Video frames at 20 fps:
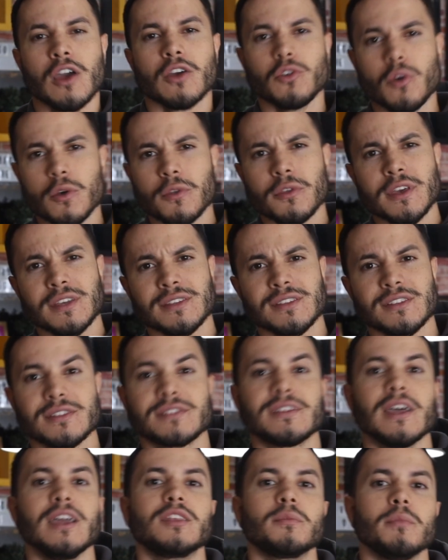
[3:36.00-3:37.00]
Good thesis
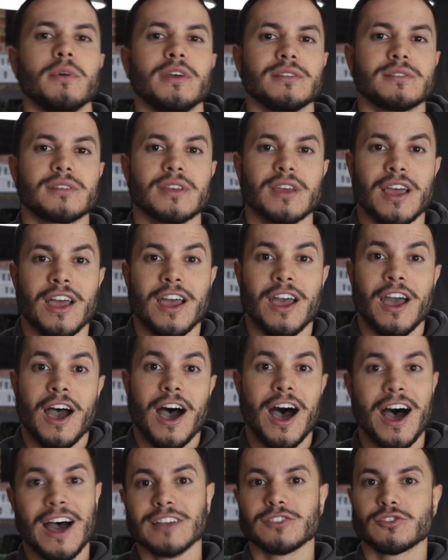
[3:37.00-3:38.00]
statement.
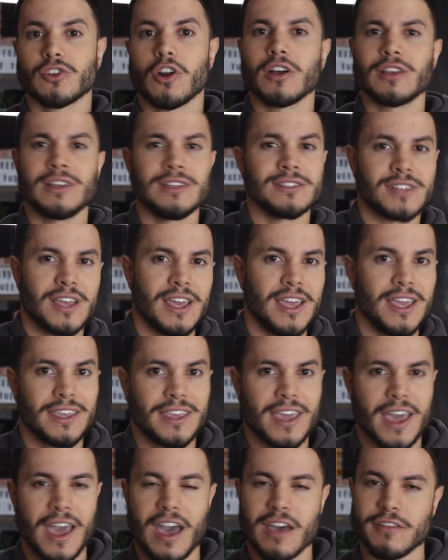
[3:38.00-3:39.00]
High drug intake
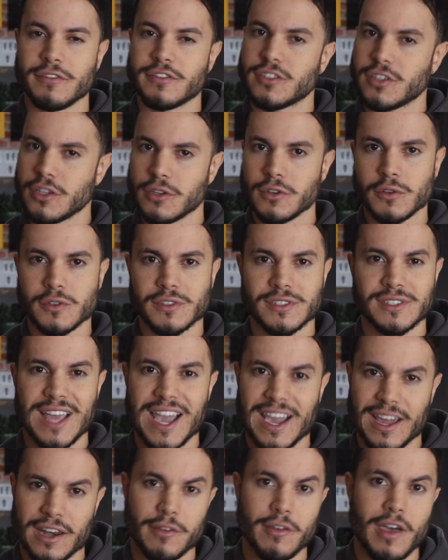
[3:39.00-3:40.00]
has serious
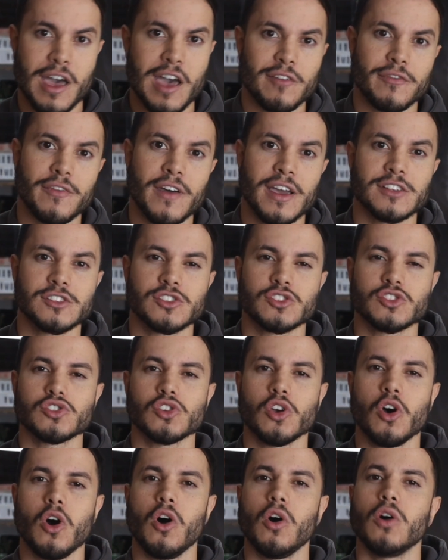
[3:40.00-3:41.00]
negative effects
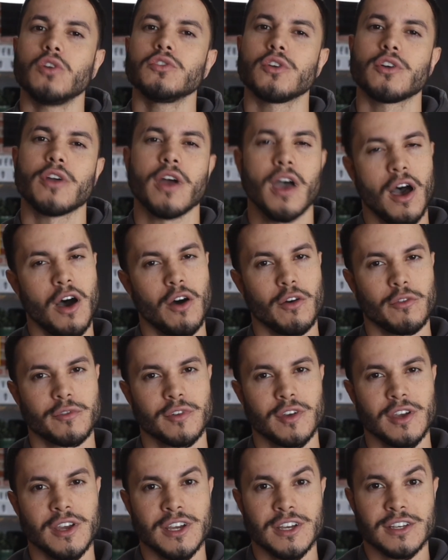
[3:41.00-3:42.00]
on your health,
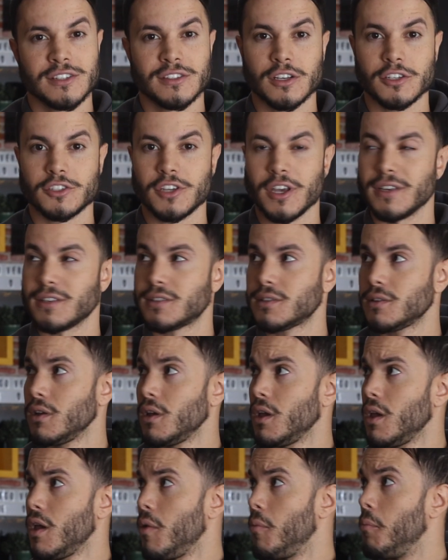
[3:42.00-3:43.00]
such as
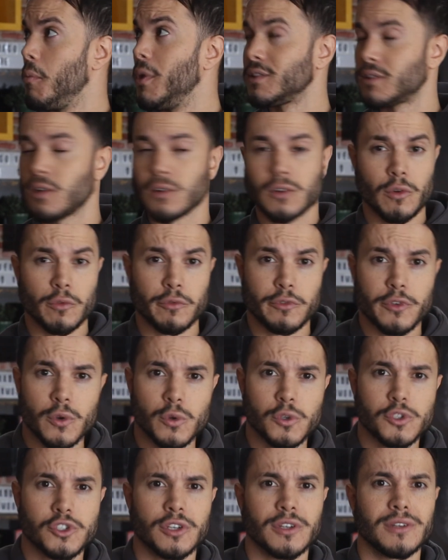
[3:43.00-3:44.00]
mental
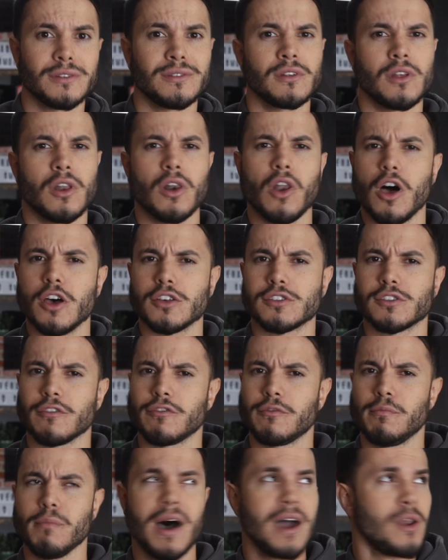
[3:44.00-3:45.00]
confusion, loss
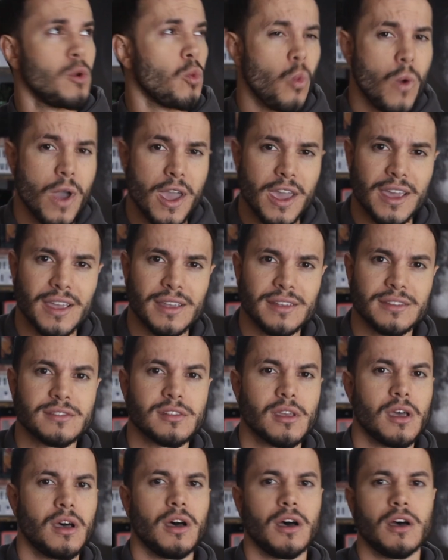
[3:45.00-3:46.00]
of body
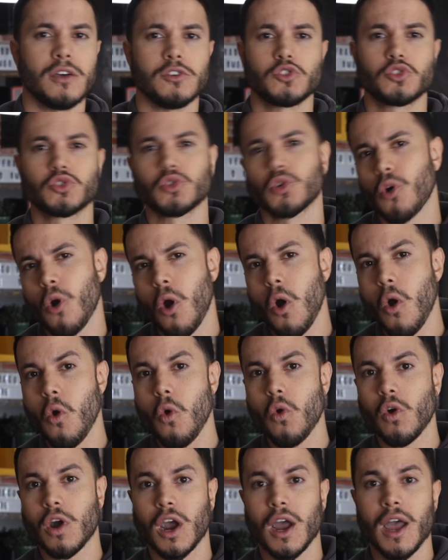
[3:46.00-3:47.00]
weight,
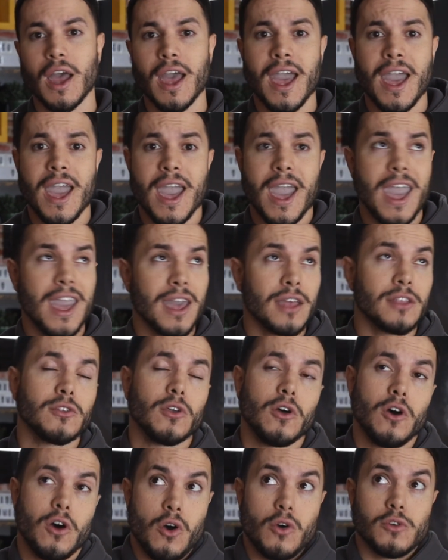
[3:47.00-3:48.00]
stroke,
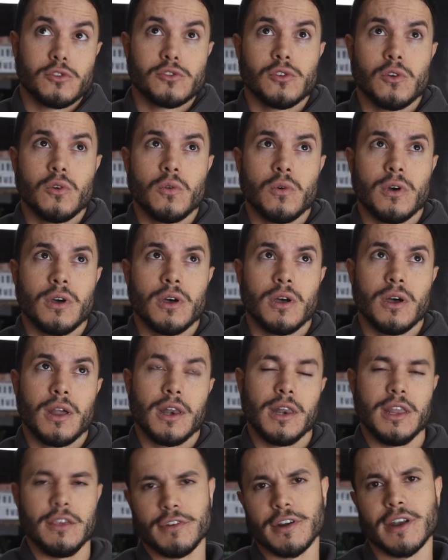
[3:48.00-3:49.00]
and also
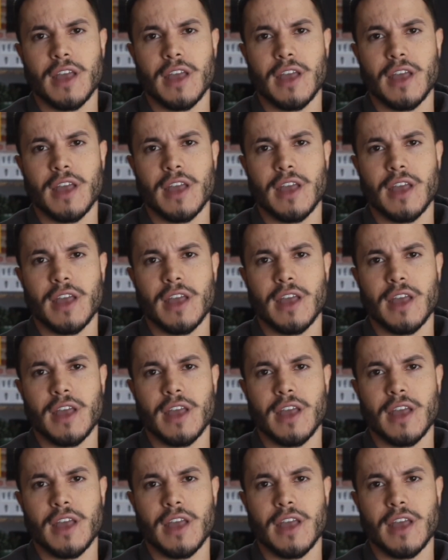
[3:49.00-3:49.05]
liver